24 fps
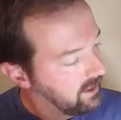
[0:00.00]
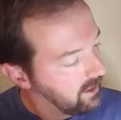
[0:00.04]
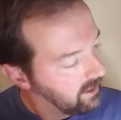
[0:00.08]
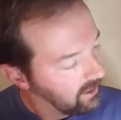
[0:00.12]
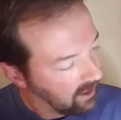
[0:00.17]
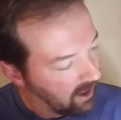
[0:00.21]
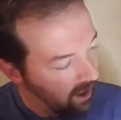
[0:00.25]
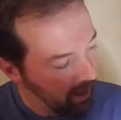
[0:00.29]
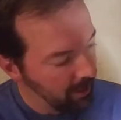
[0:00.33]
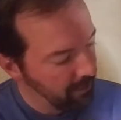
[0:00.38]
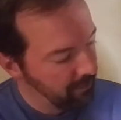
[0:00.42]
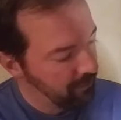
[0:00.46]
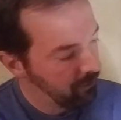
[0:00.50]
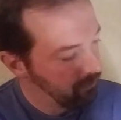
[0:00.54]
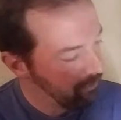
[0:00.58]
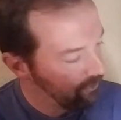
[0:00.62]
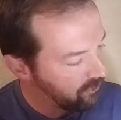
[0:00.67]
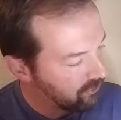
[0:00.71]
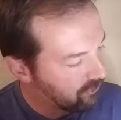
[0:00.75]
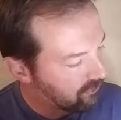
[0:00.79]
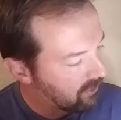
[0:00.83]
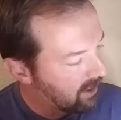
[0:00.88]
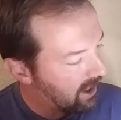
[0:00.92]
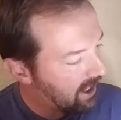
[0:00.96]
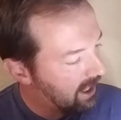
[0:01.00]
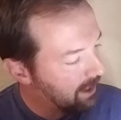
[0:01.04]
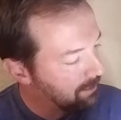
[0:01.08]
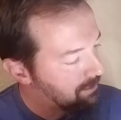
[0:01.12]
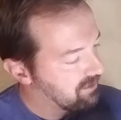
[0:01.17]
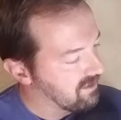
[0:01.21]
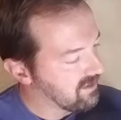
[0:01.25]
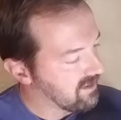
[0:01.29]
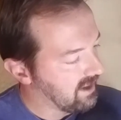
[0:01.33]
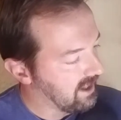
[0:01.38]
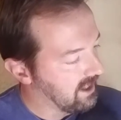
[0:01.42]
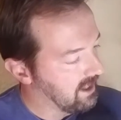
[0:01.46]
undo the
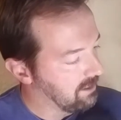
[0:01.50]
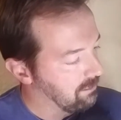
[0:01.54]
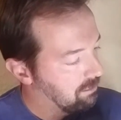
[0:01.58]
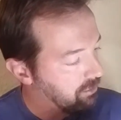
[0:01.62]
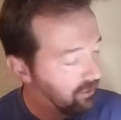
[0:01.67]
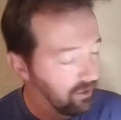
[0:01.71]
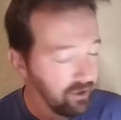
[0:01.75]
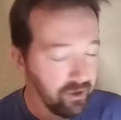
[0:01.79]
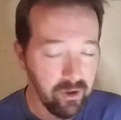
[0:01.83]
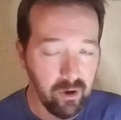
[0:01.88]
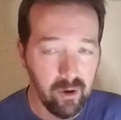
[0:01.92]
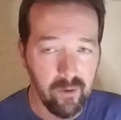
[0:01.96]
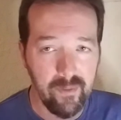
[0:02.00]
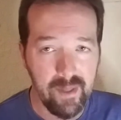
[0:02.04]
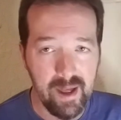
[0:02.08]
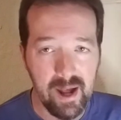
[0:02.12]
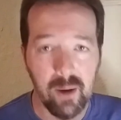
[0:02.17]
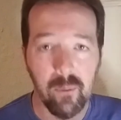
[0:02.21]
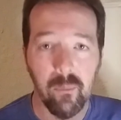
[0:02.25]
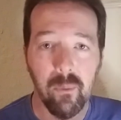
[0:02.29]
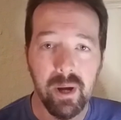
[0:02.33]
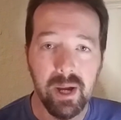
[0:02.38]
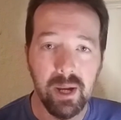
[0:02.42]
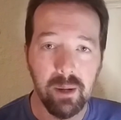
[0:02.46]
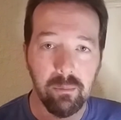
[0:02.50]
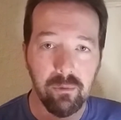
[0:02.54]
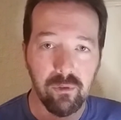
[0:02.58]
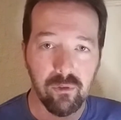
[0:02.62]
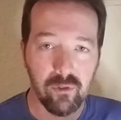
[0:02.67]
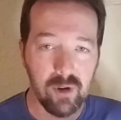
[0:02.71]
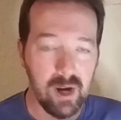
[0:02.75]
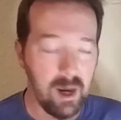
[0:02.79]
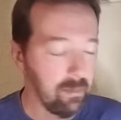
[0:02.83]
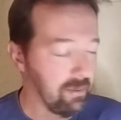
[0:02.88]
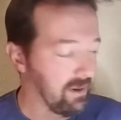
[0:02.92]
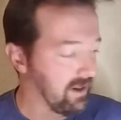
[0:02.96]
straps and put it on that way,
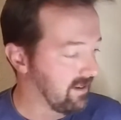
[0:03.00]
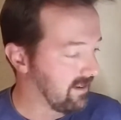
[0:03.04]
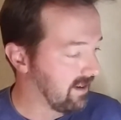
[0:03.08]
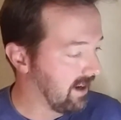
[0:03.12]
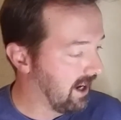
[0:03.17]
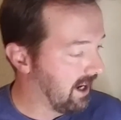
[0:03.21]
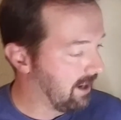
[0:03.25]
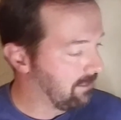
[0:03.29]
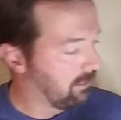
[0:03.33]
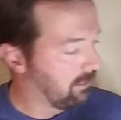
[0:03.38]
strap at a time. But